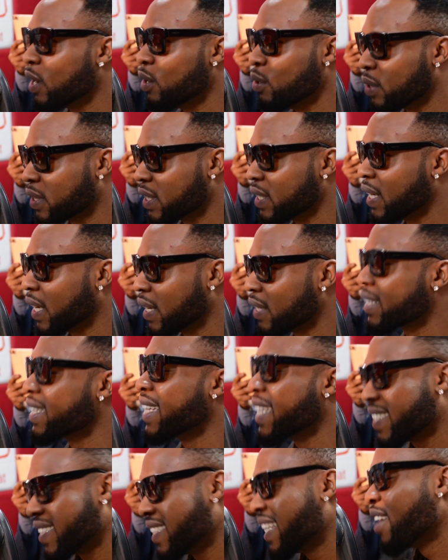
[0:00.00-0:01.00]
We're looking at
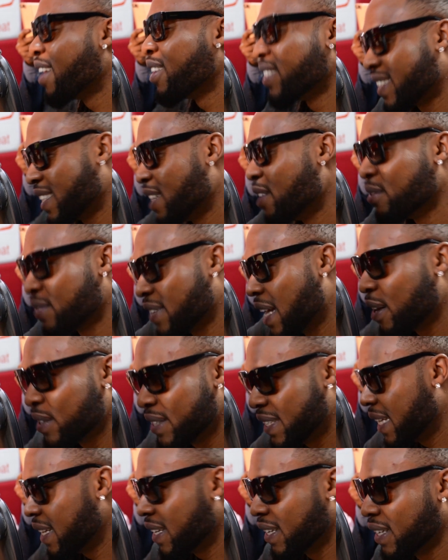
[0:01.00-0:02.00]
getting ourselves
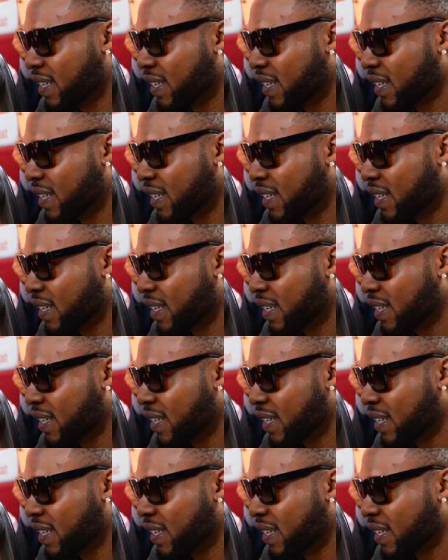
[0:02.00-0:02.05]
out there.